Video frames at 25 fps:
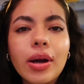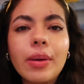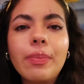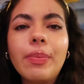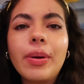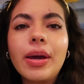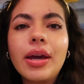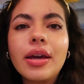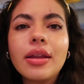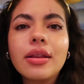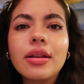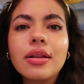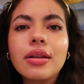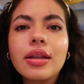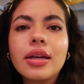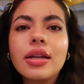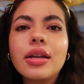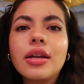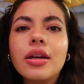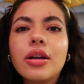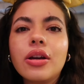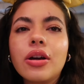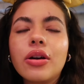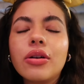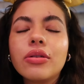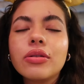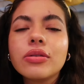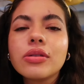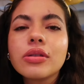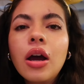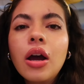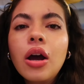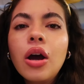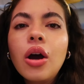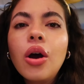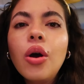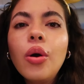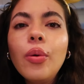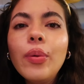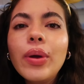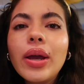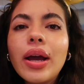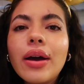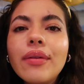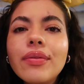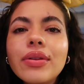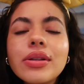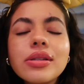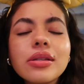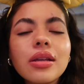I pay, the lady goes, oh, we
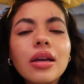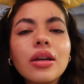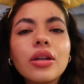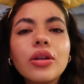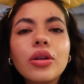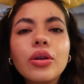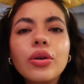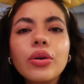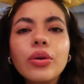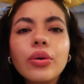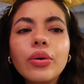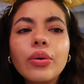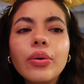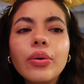have this like new